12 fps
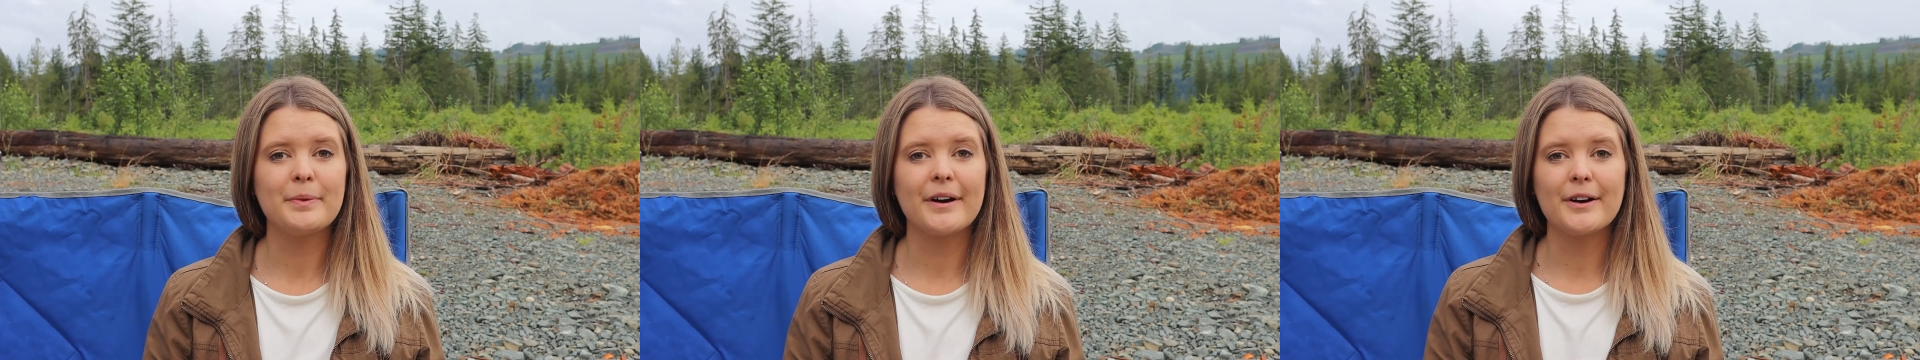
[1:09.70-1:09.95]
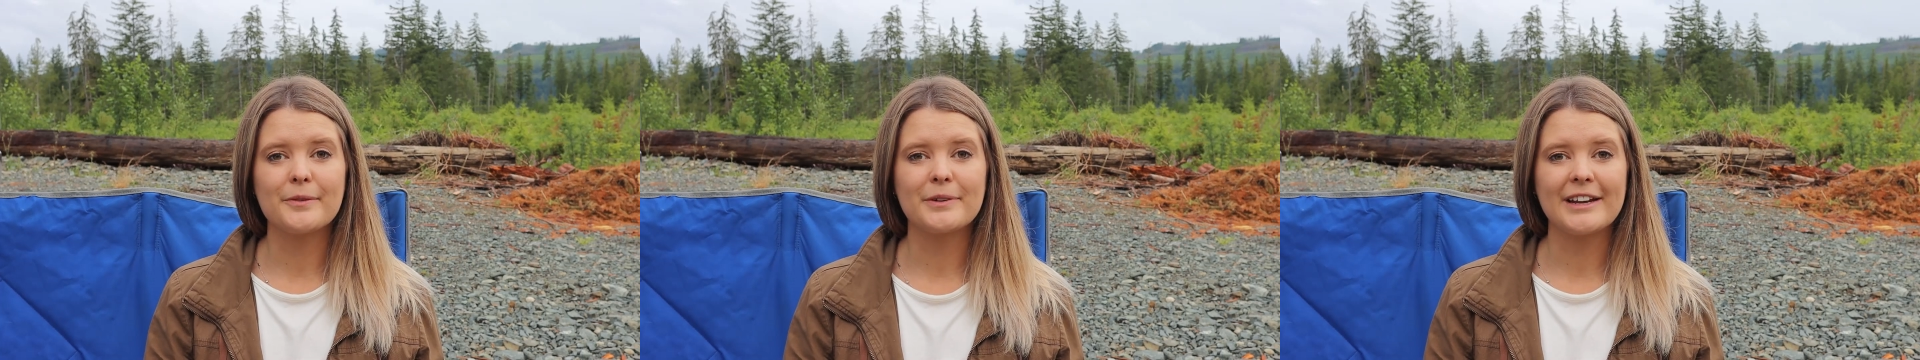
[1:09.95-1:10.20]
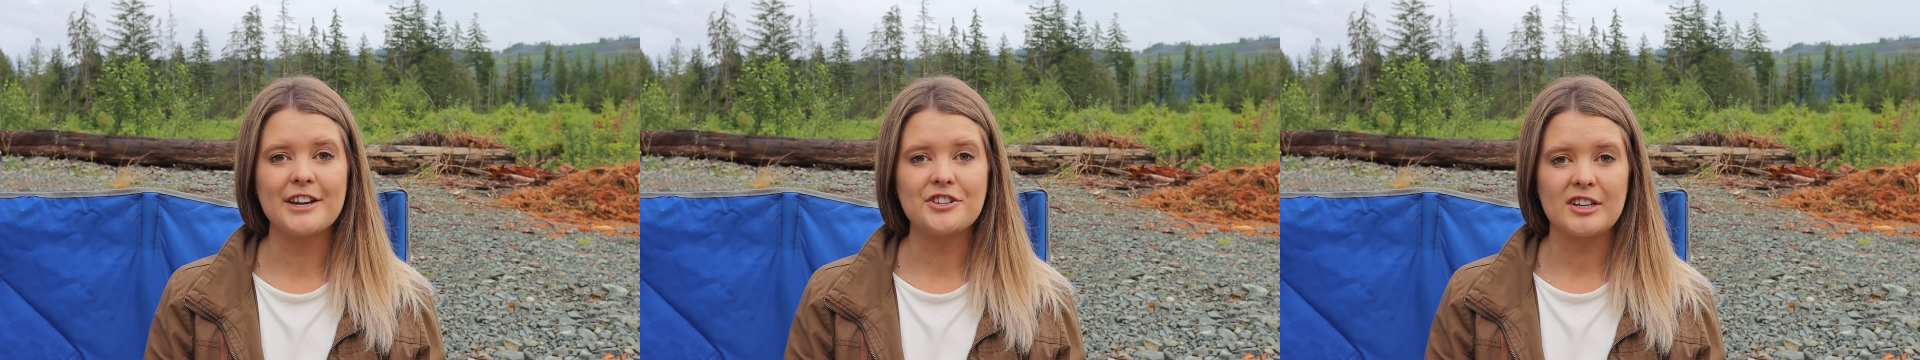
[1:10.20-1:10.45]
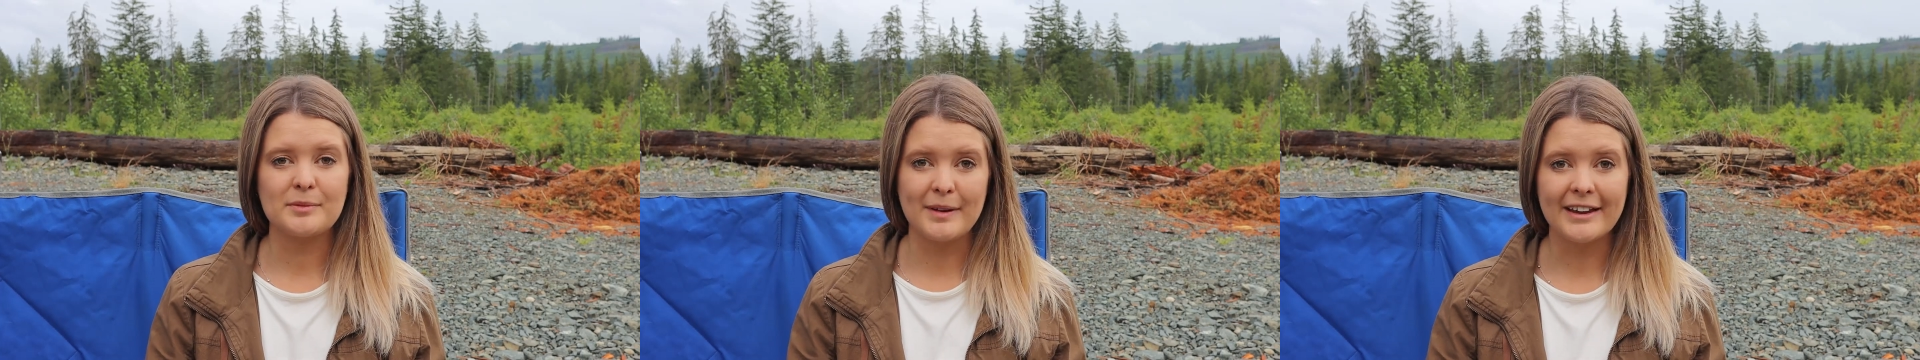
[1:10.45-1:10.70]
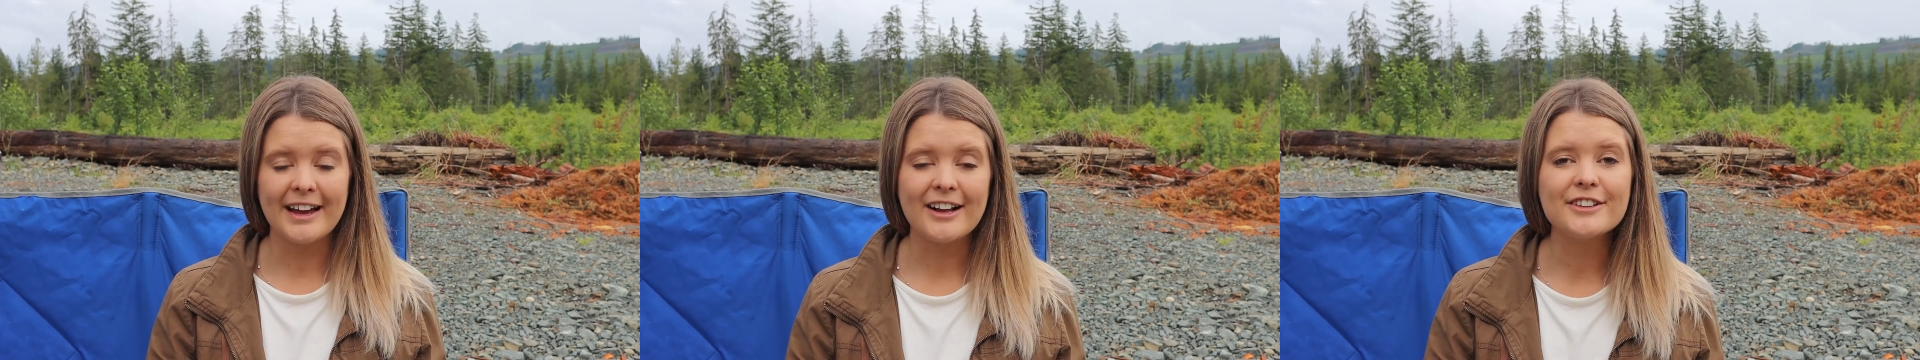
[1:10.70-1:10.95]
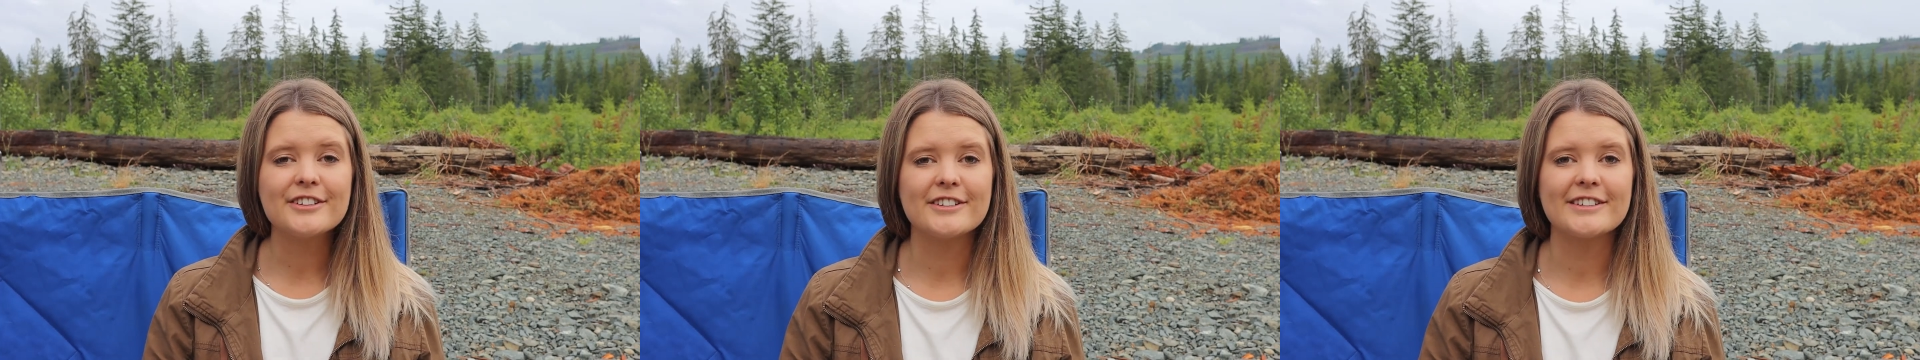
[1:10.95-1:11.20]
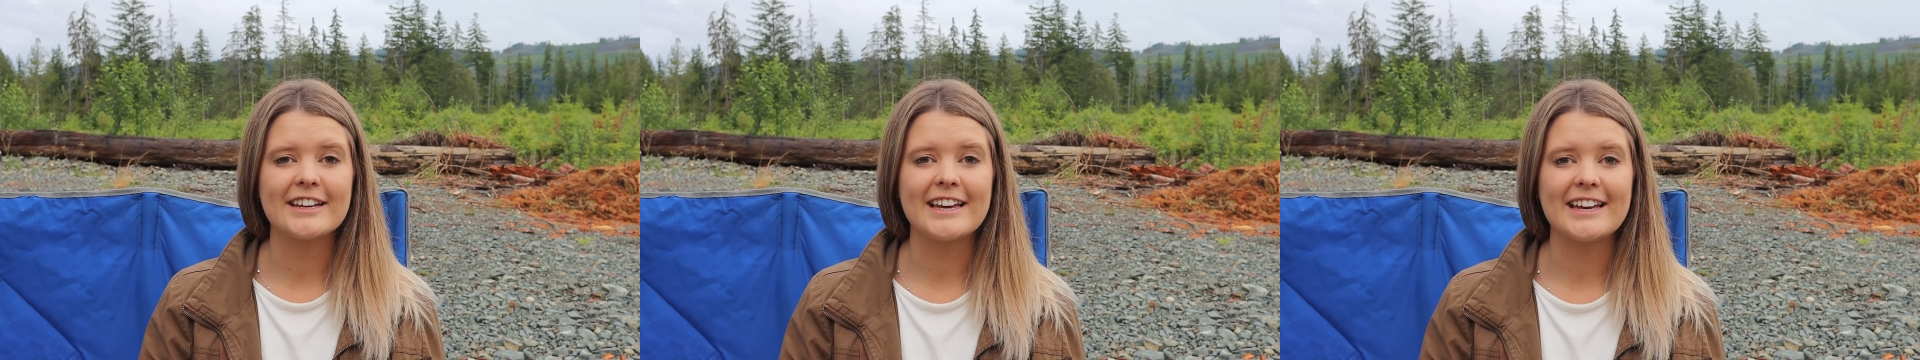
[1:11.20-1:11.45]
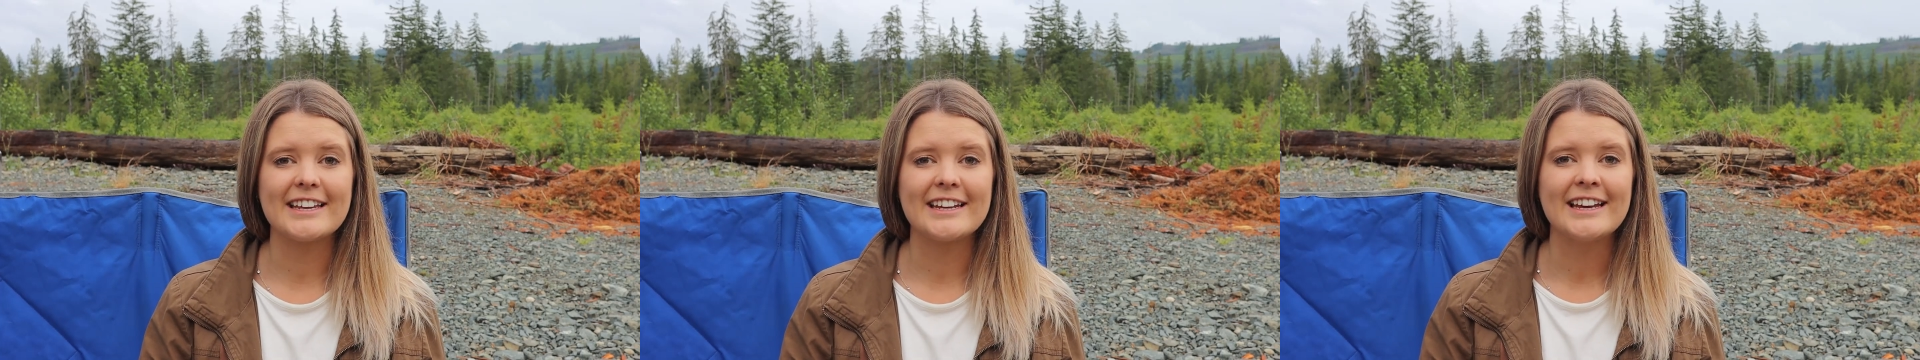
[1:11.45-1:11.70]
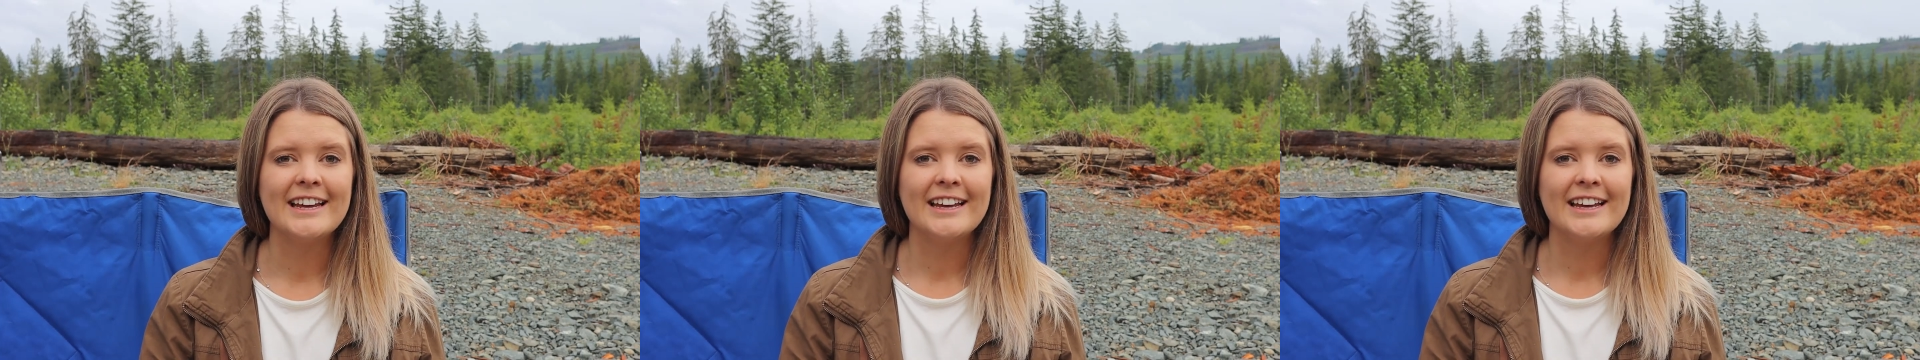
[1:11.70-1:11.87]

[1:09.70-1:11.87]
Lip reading: but when I checked my calendars again,